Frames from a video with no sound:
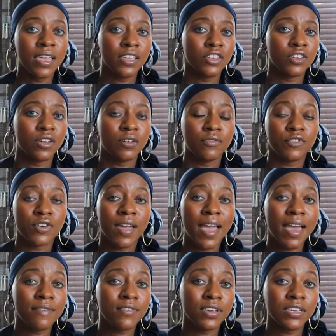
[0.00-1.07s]
If you're
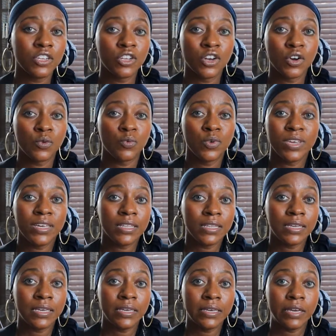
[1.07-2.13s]
having,
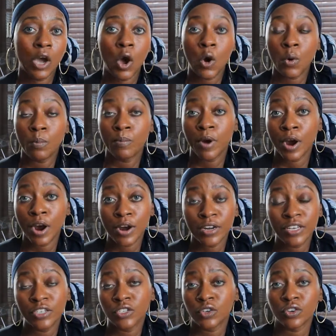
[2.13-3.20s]
weekly home
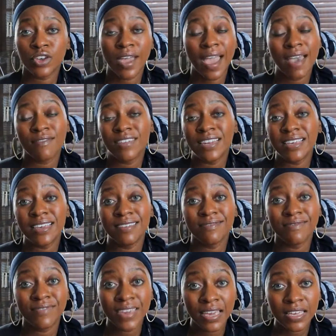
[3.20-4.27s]
parties or you're having
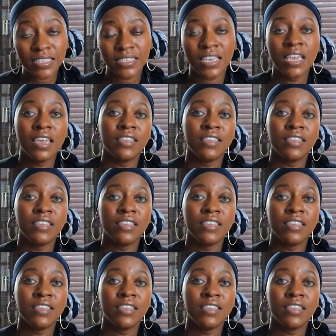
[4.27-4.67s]
events,